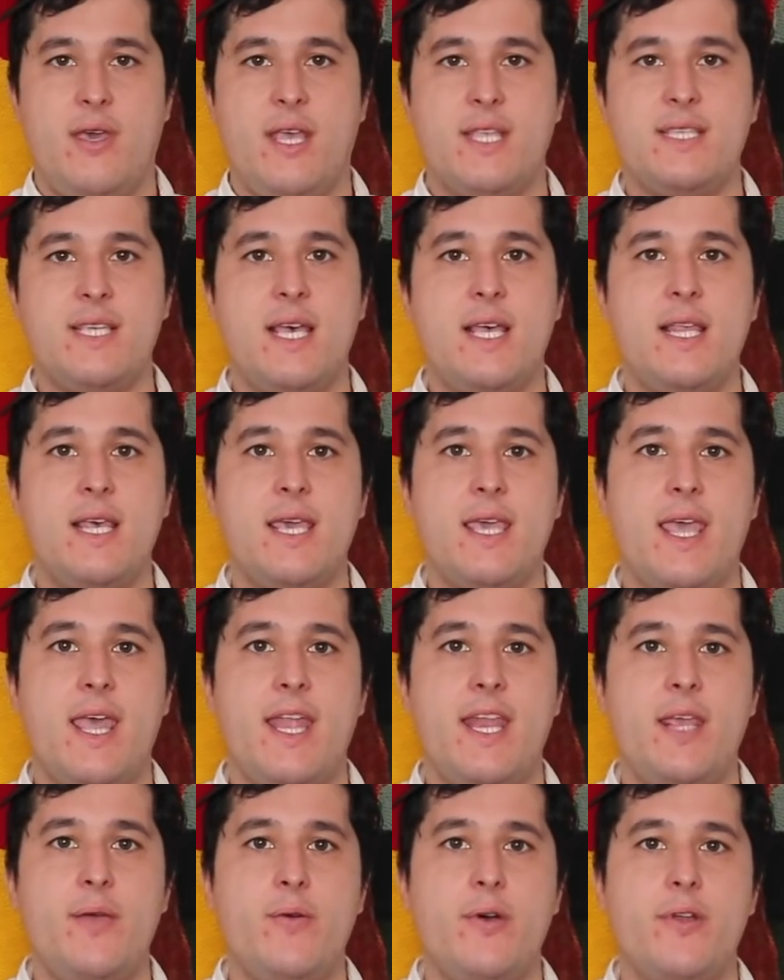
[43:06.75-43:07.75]
It's not like
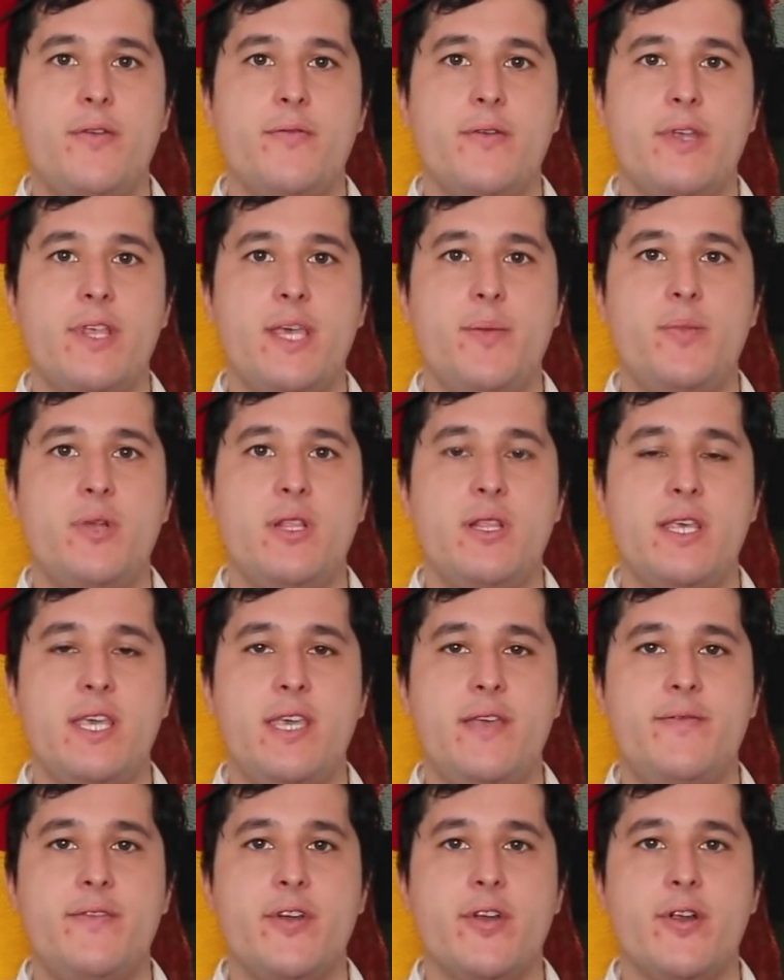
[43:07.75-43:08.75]
anyone really
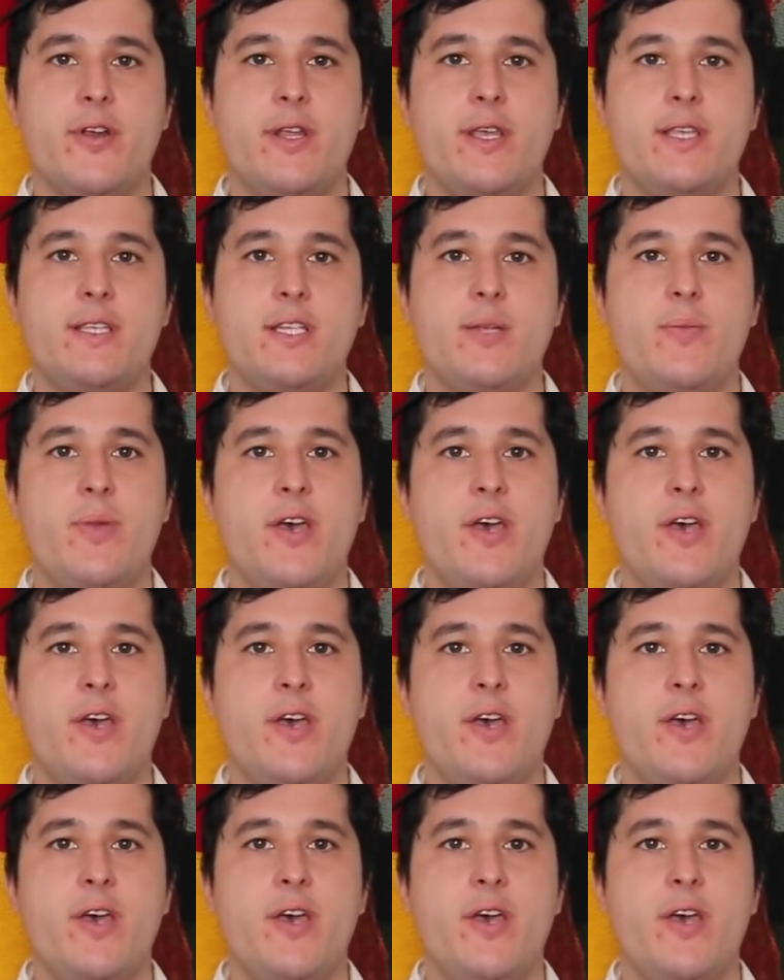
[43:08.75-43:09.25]
believed Ernest